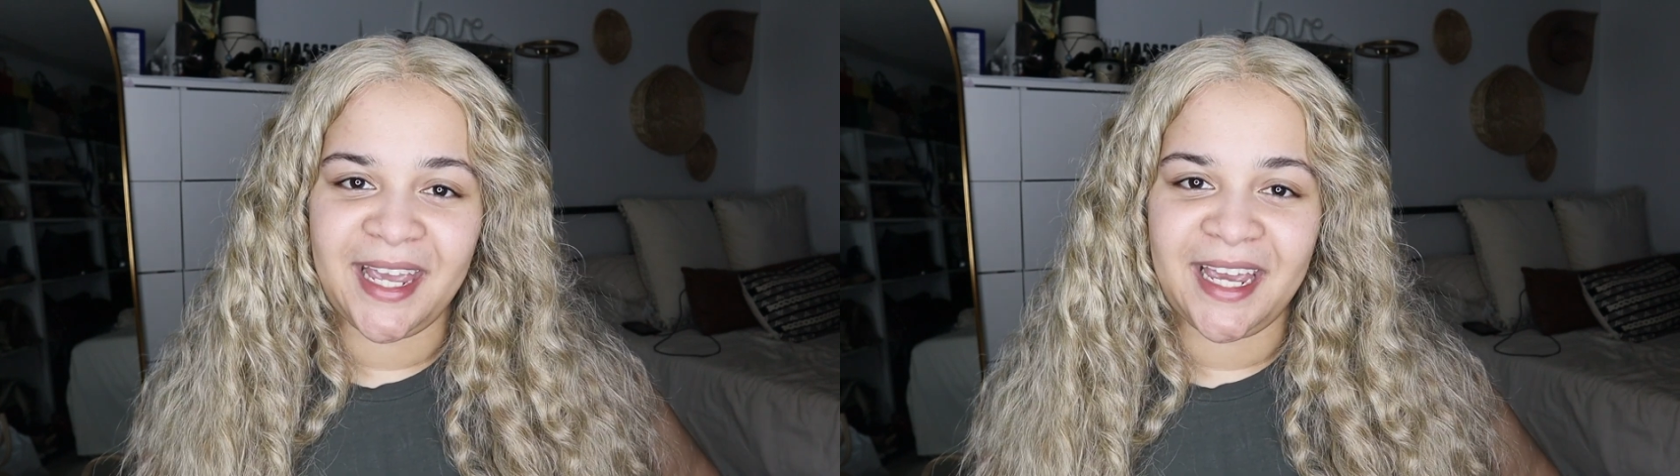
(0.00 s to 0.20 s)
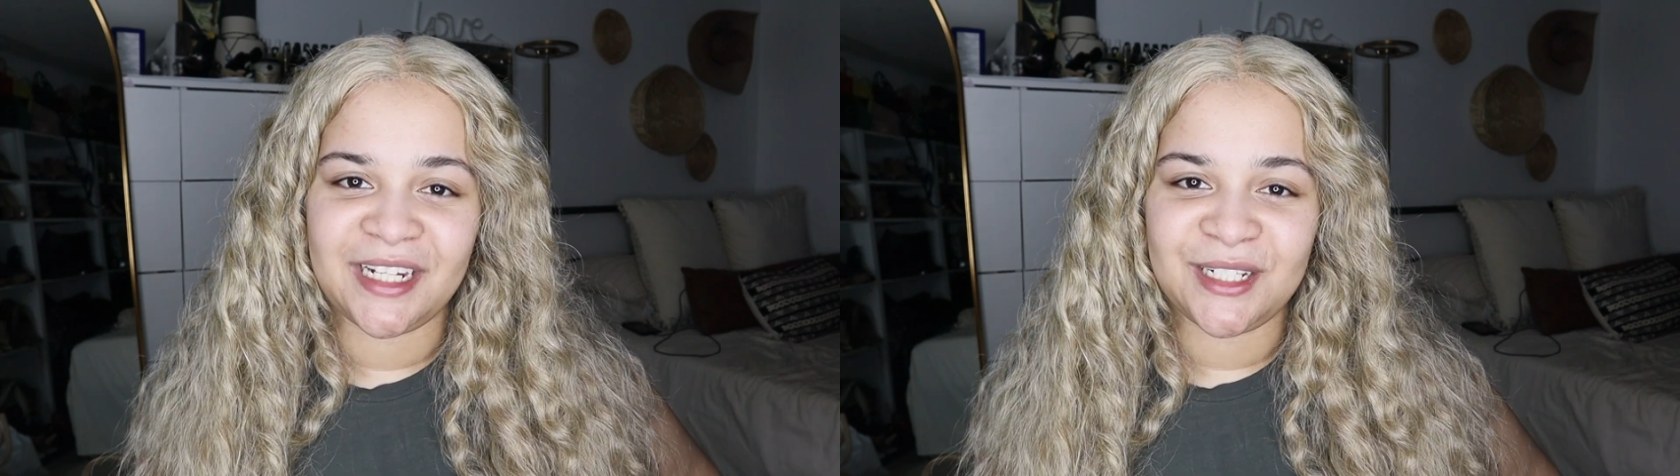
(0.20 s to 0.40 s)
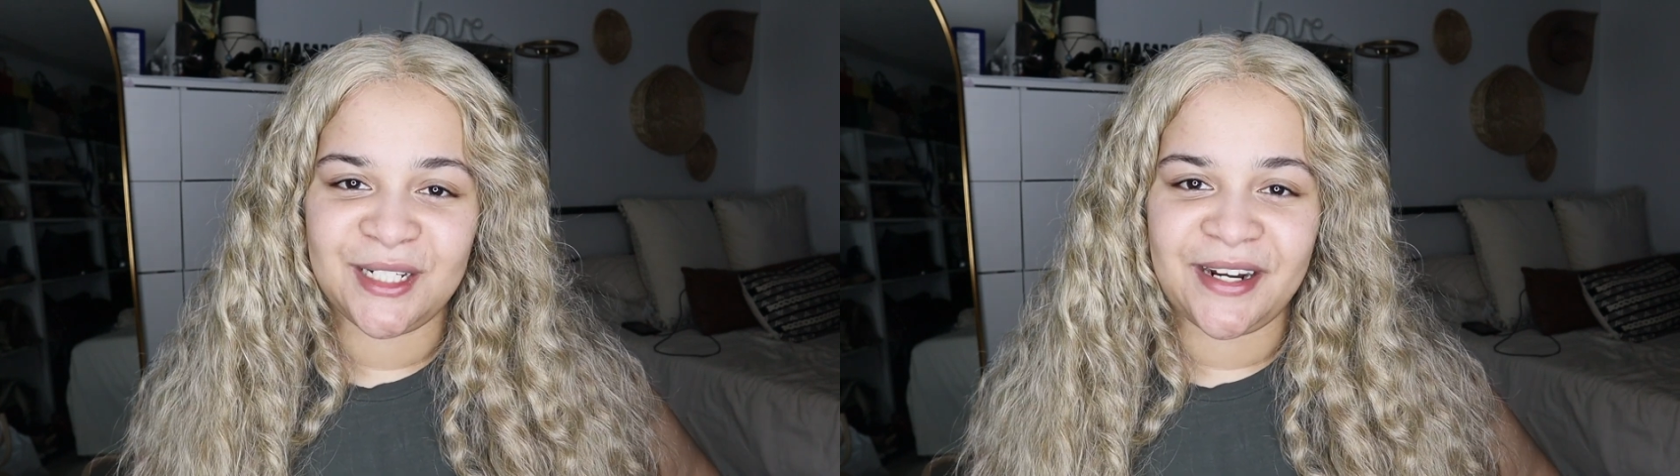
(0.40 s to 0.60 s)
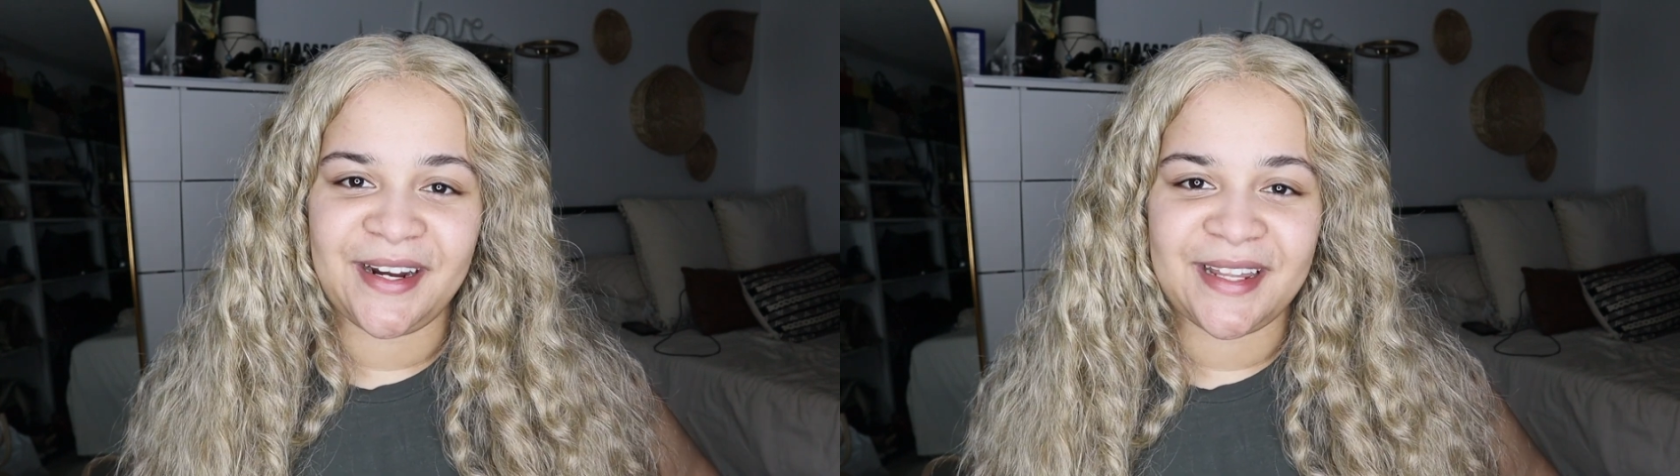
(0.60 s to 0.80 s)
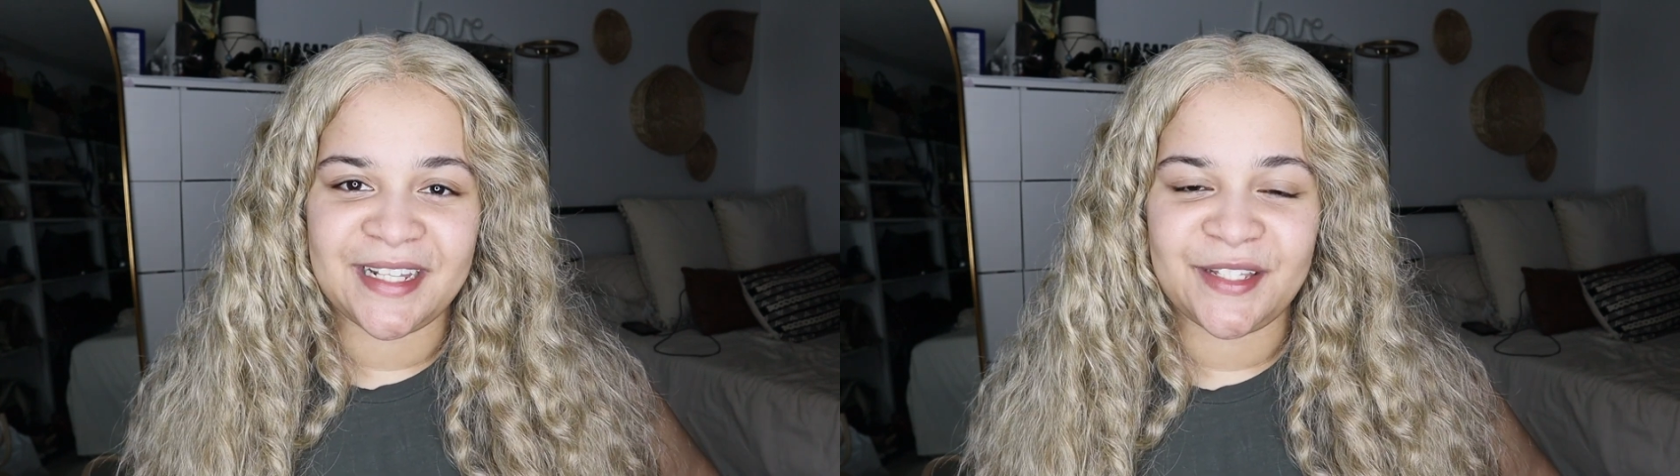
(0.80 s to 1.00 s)
and
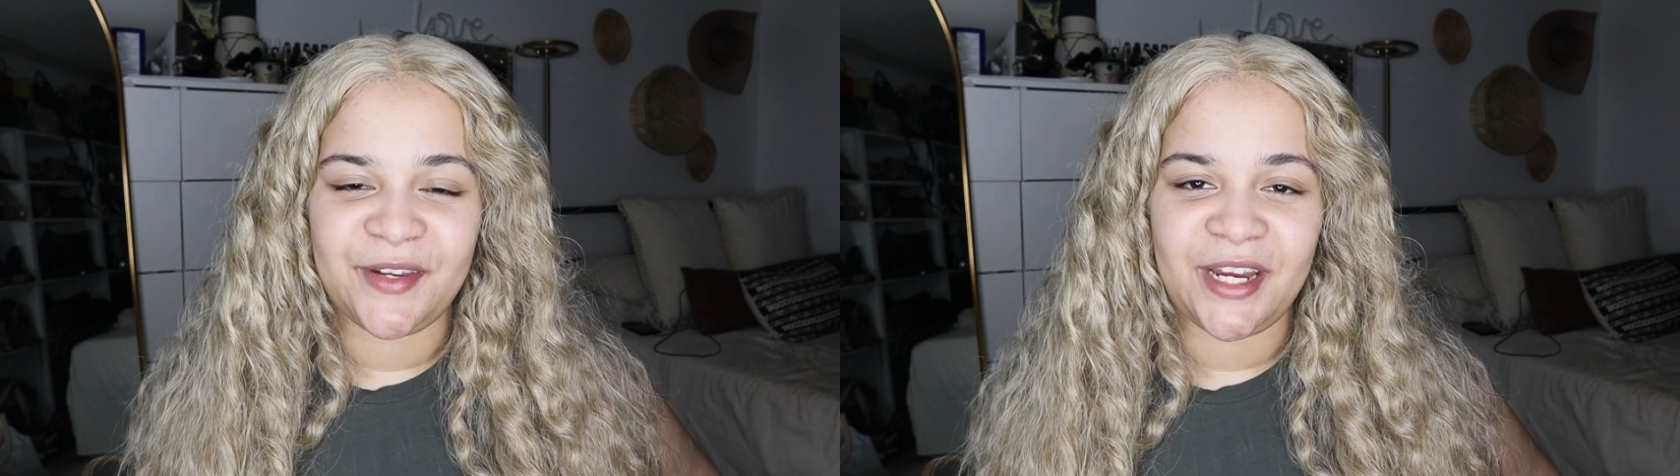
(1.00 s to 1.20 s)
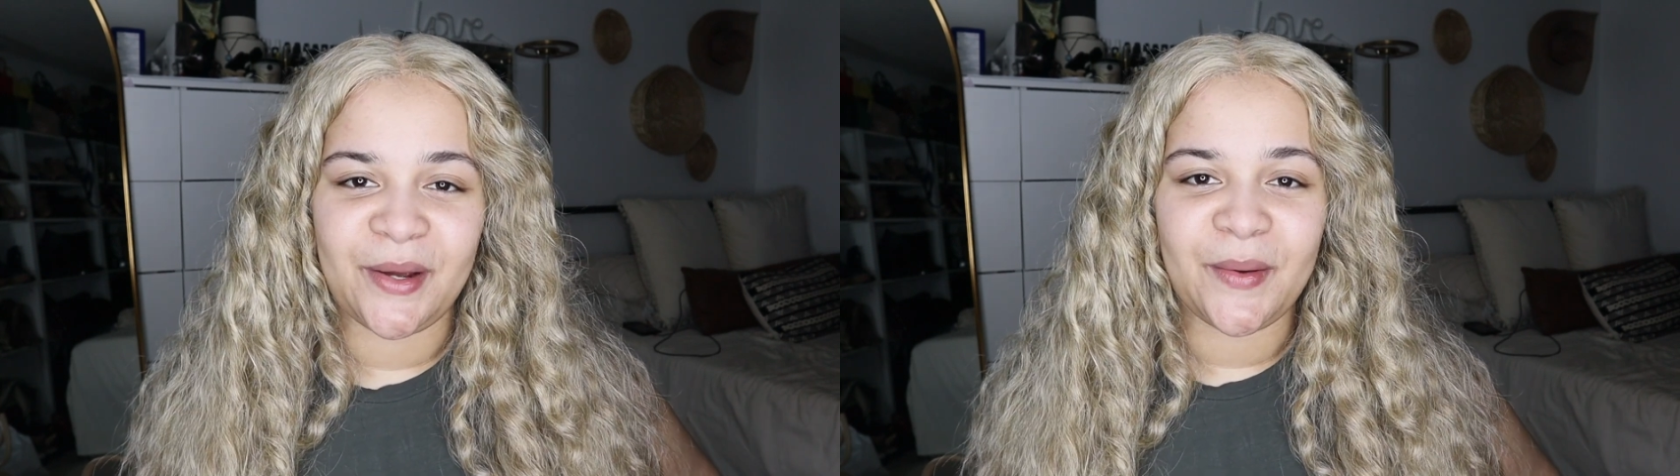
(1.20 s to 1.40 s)
sharing this video.